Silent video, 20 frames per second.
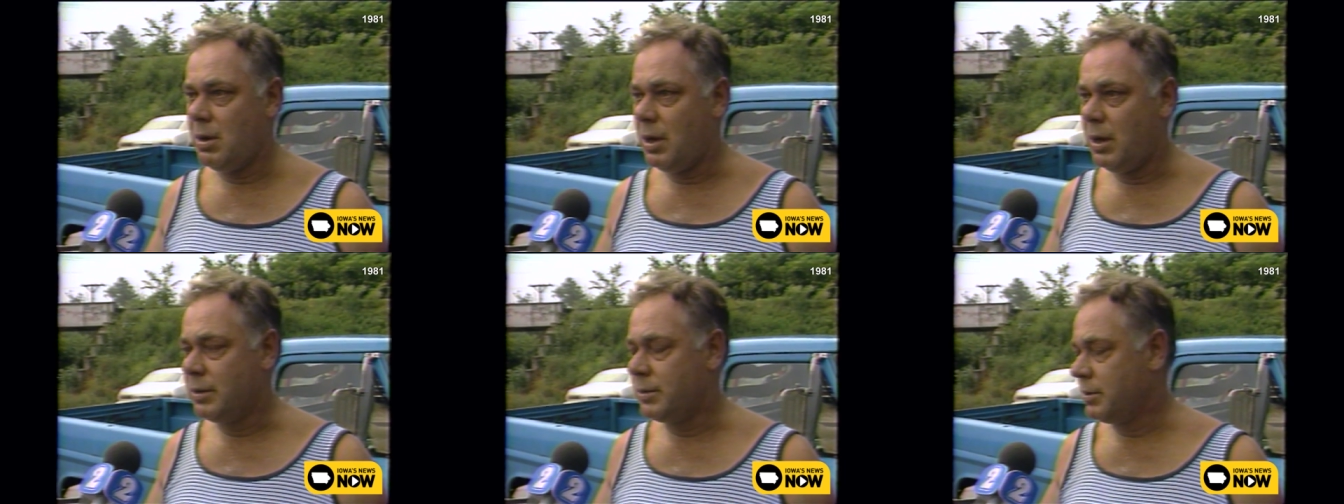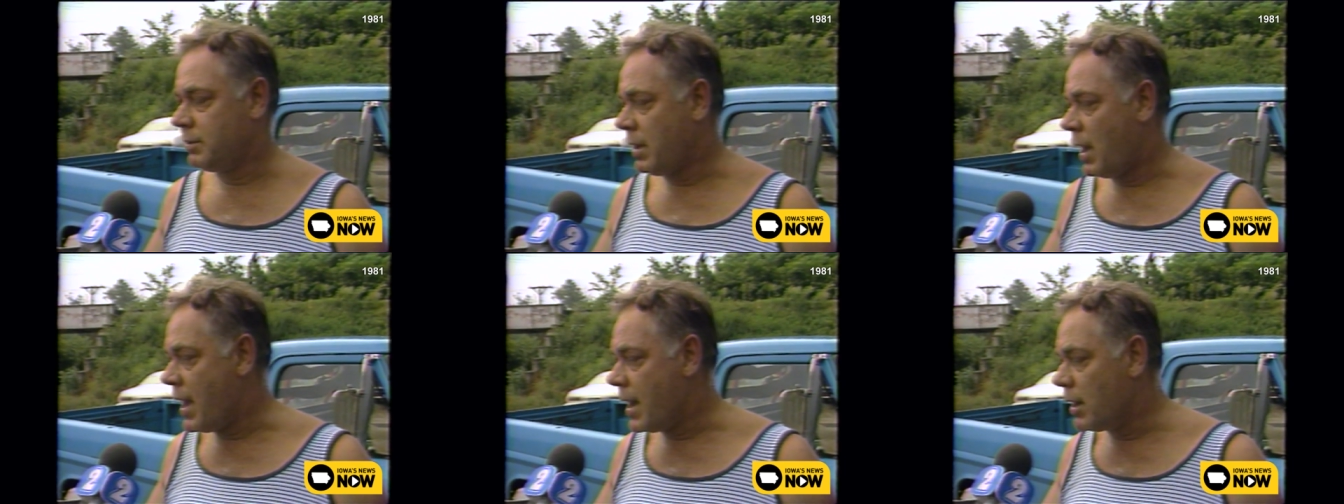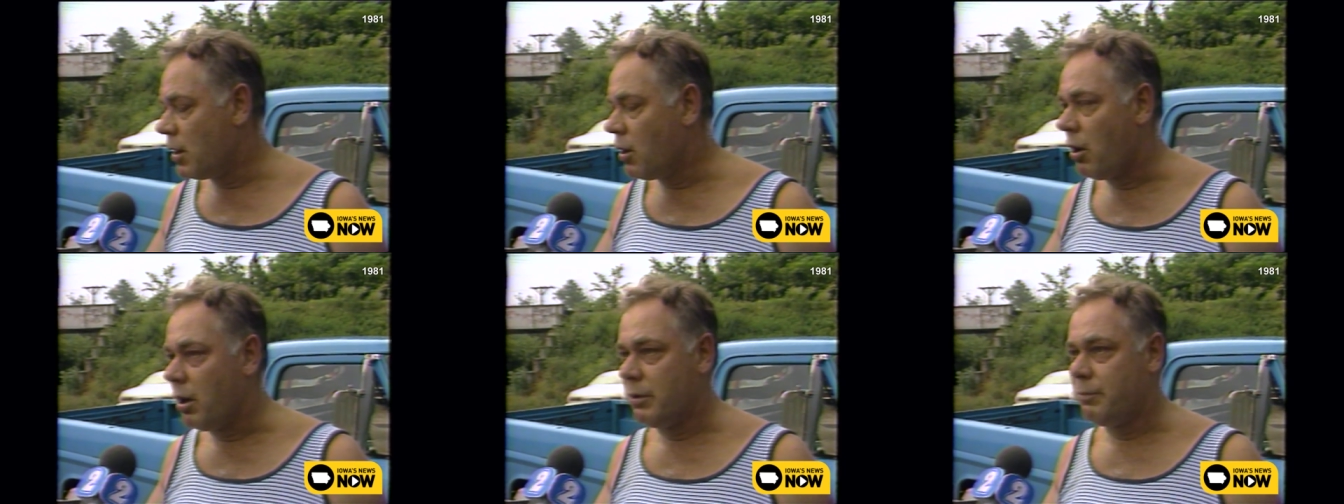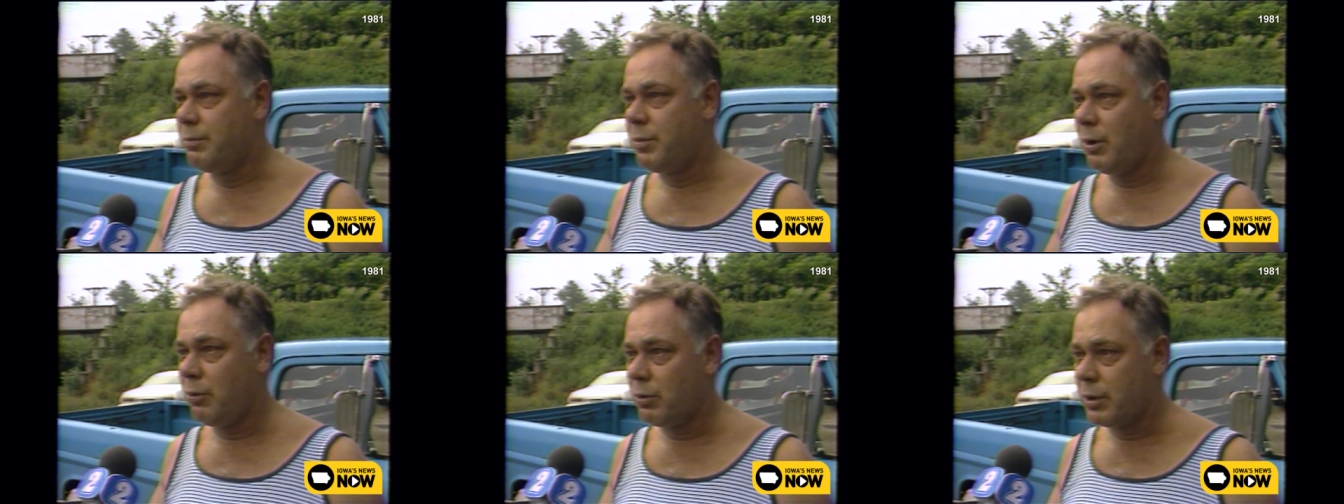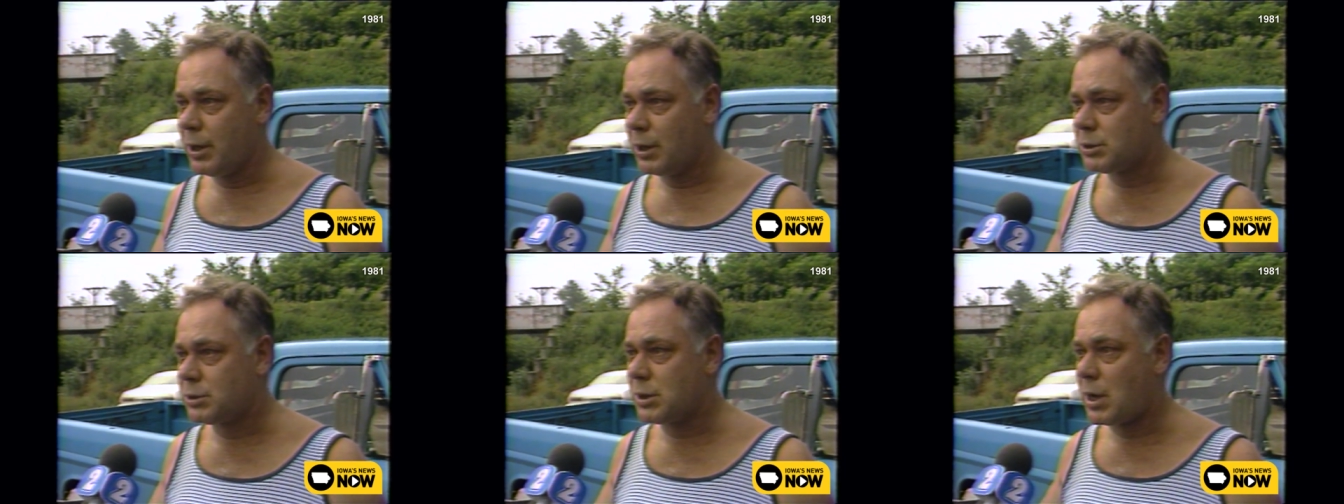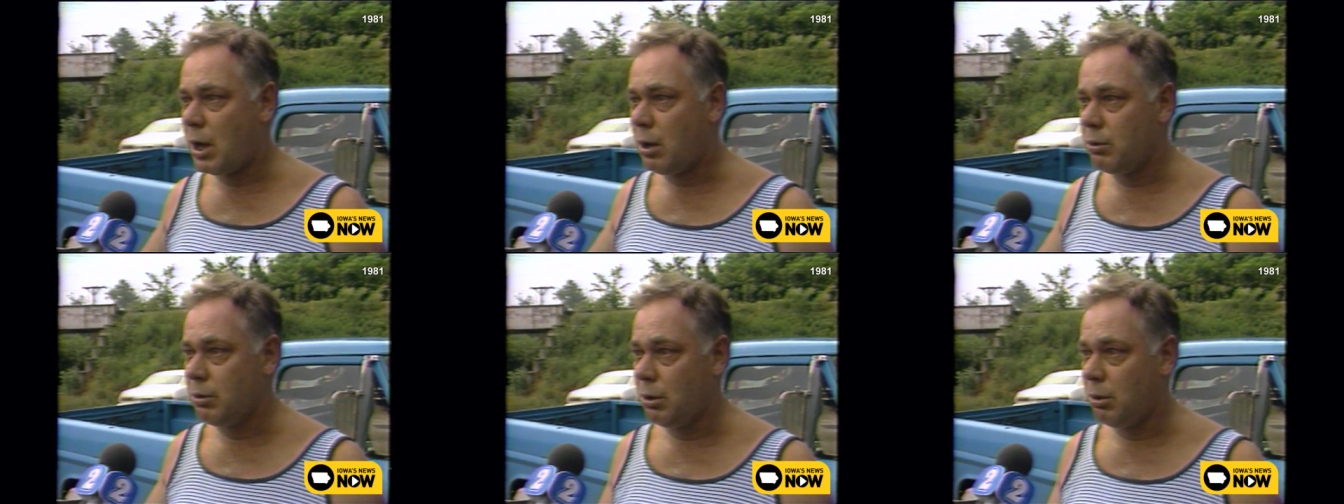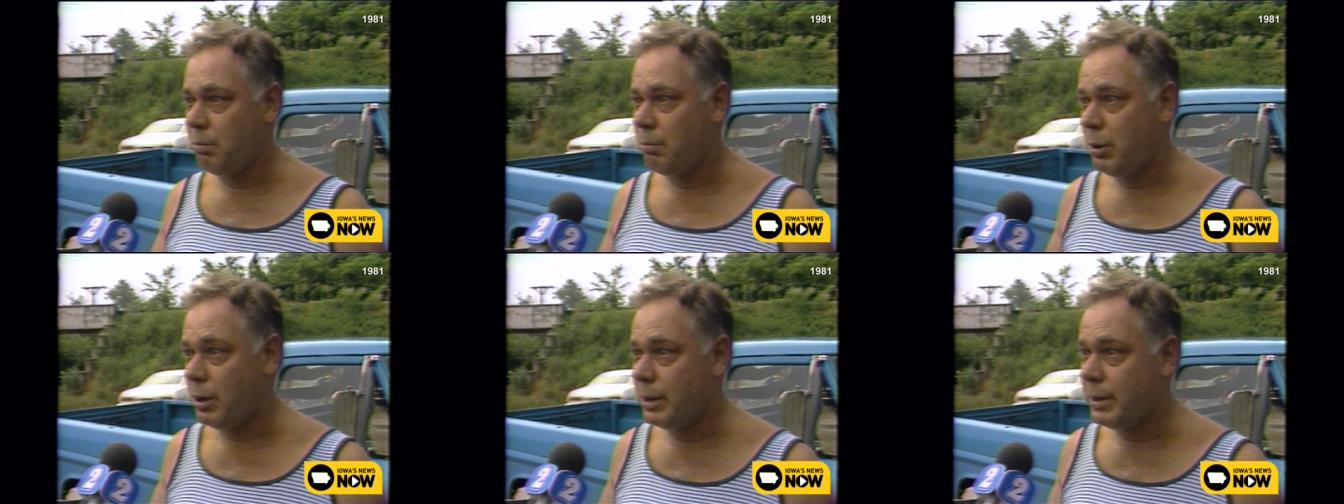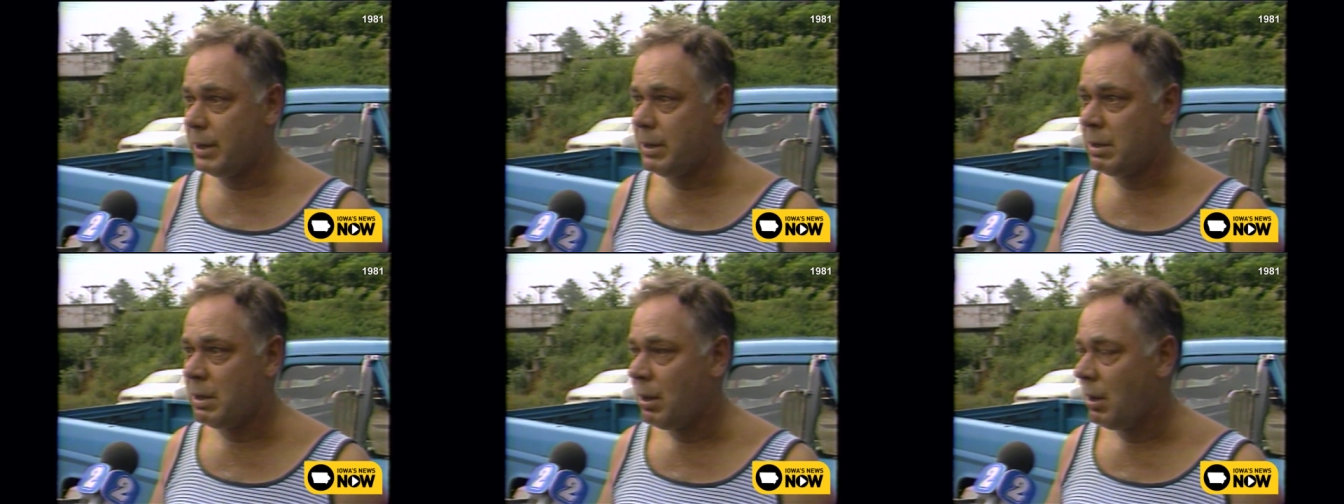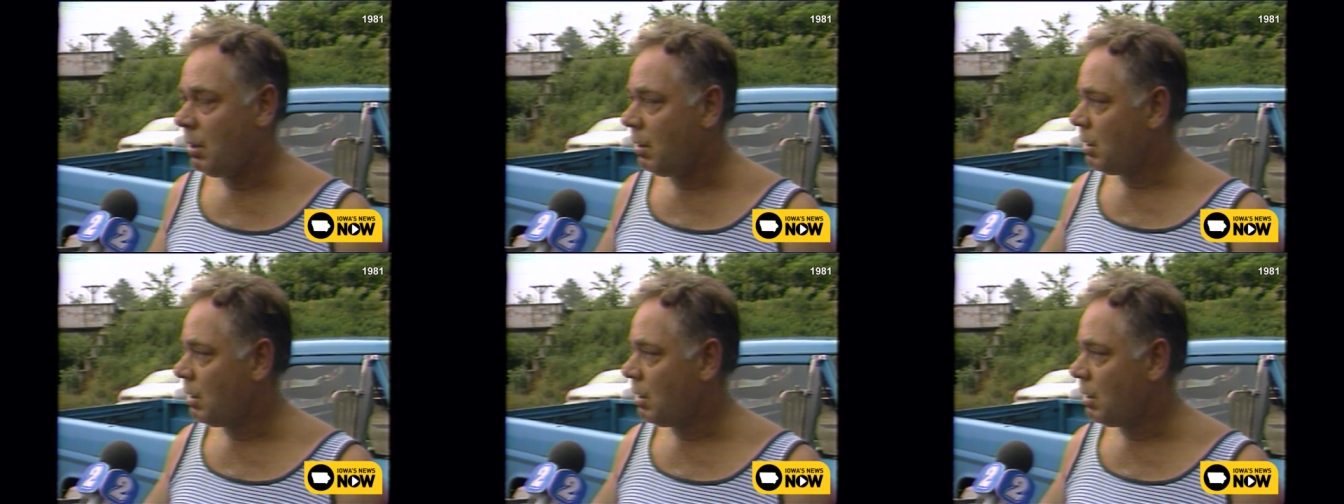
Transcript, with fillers: I said, hang on, we'll get you out, little buddy.